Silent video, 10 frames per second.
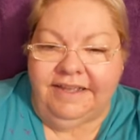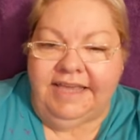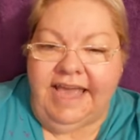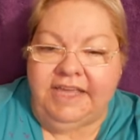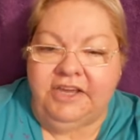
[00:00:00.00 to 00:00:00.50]

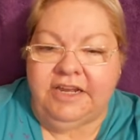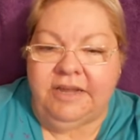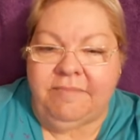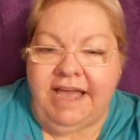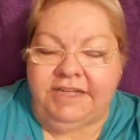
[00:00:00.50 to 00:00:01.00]
Yeah, you can
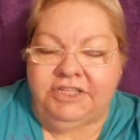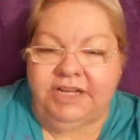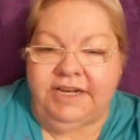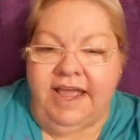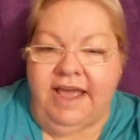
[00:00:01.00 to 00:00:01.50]

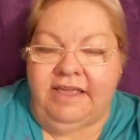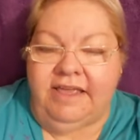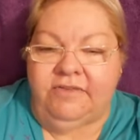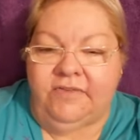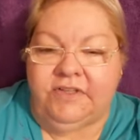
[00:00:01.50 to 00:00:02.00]
imagine, uh,
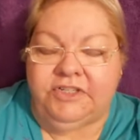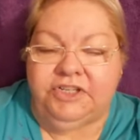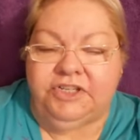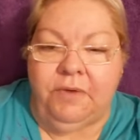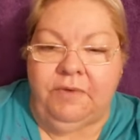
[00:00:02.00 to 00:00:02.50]
since you
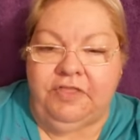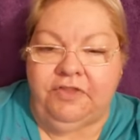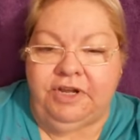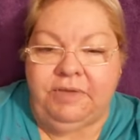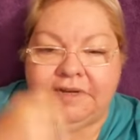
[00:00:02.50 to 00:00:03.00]
know what
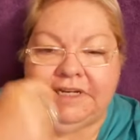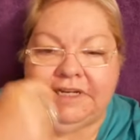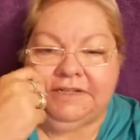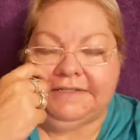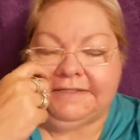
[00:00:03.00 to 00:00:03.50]
31
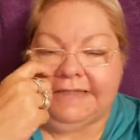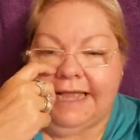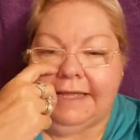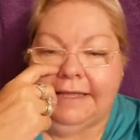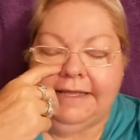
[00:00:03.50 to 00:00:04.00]
years is like,
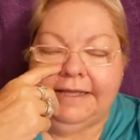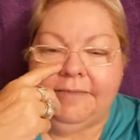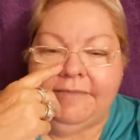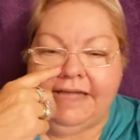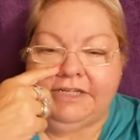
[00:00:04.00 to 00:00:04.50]

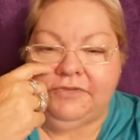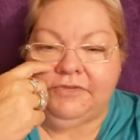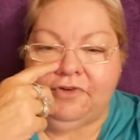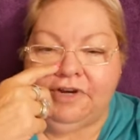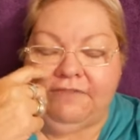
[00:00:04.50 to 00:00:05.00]
imagine
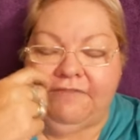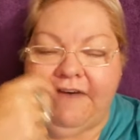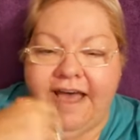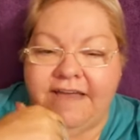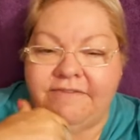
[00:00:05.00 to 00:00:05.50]

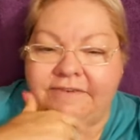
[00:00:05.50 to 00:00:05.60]
45.